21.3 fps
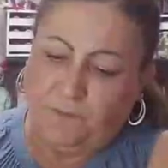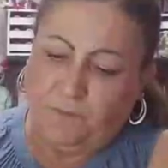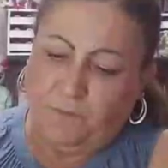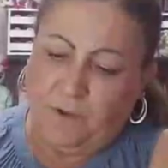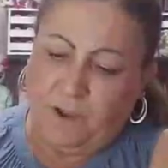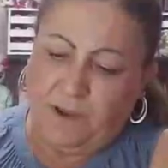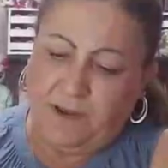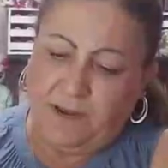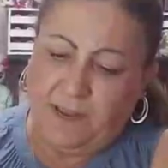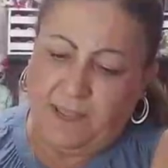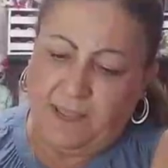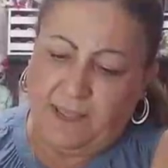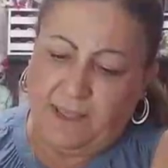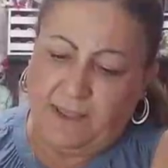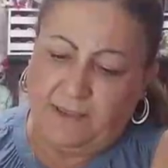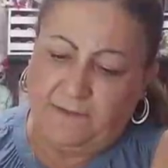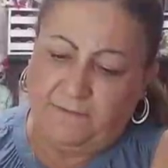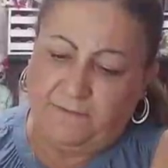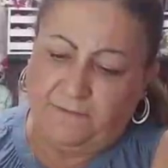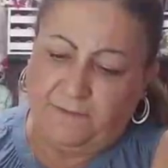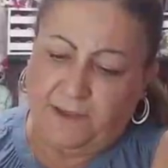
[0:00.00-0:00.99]

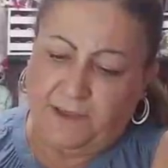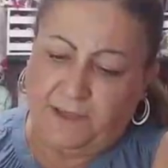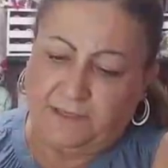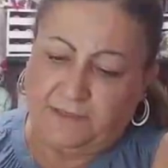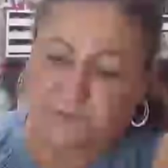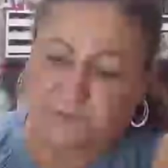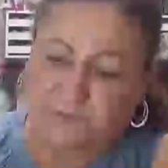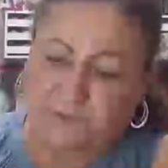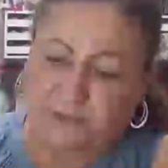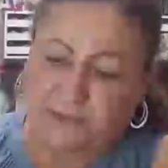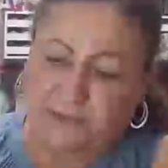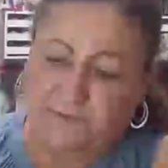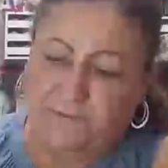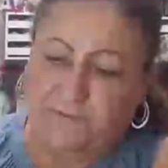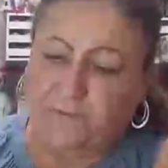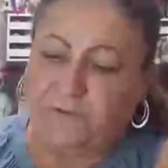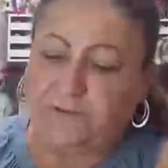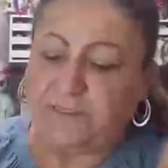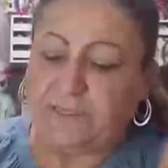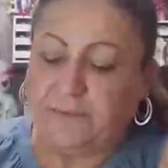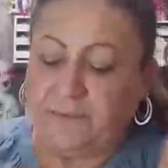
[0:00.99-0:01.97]

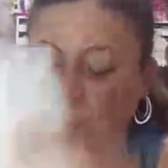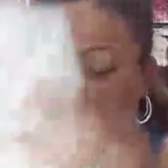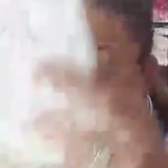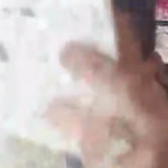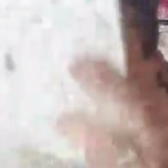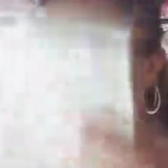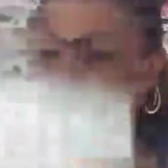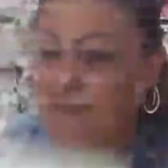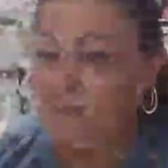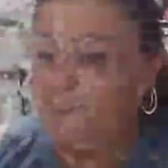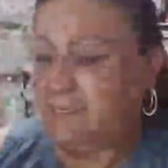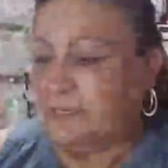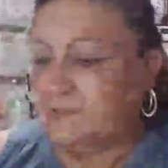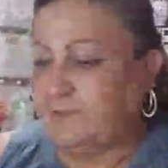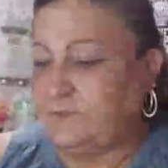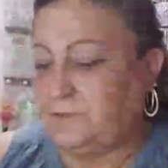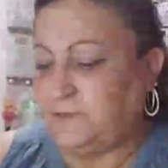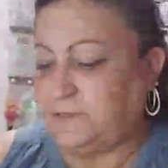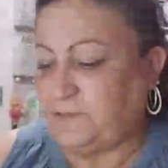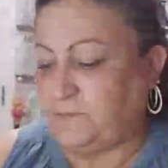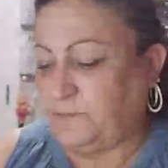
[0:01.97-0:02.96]
1952847. Yes, I did tell
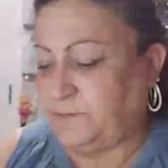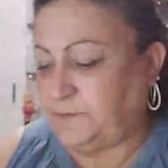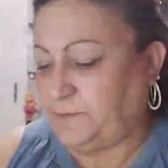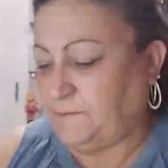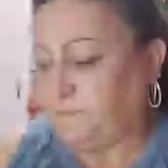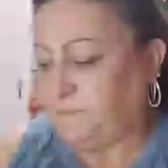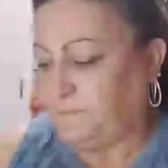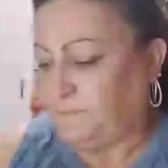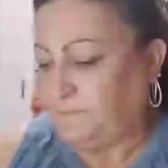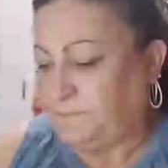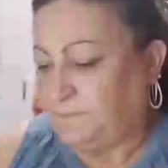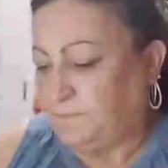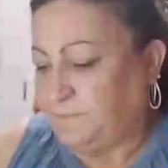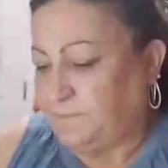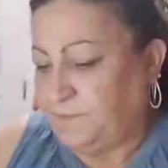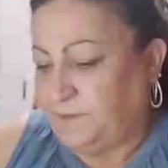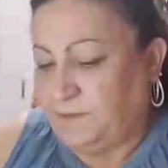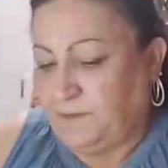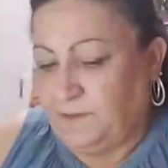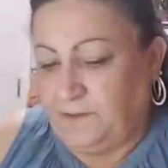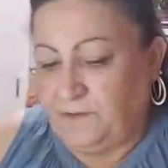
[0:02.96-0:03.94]
you this one.
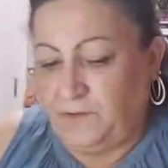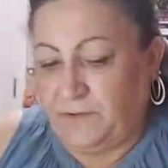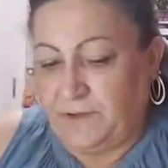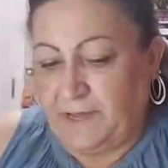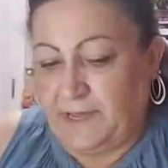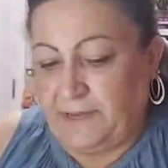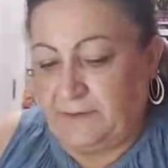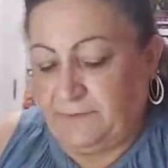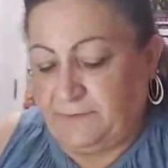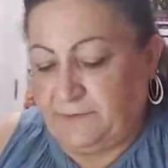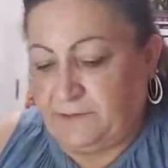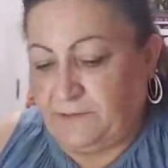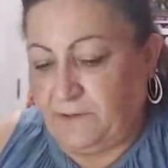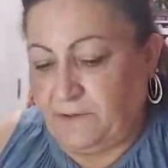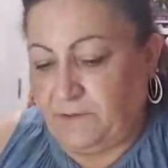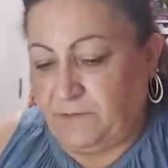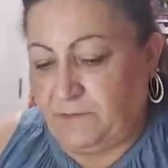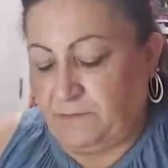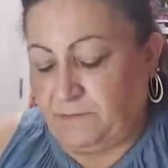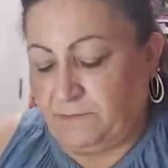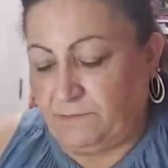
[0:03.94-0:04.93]
Okay, so